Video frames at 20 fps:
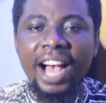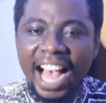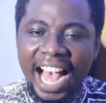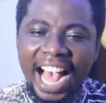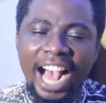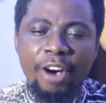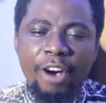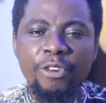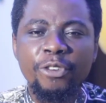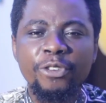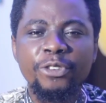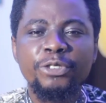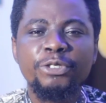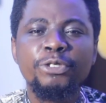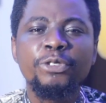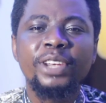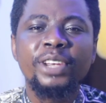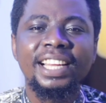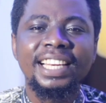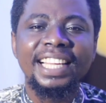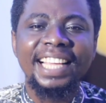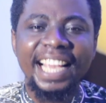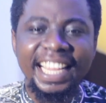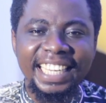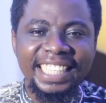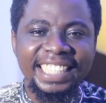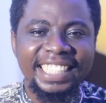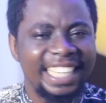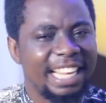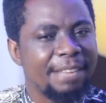how you can
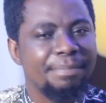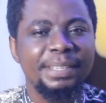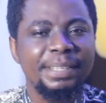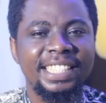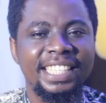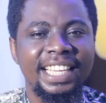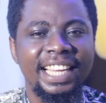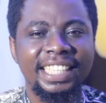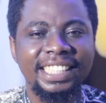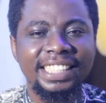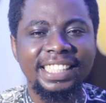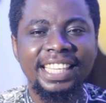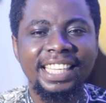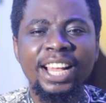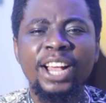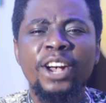get debited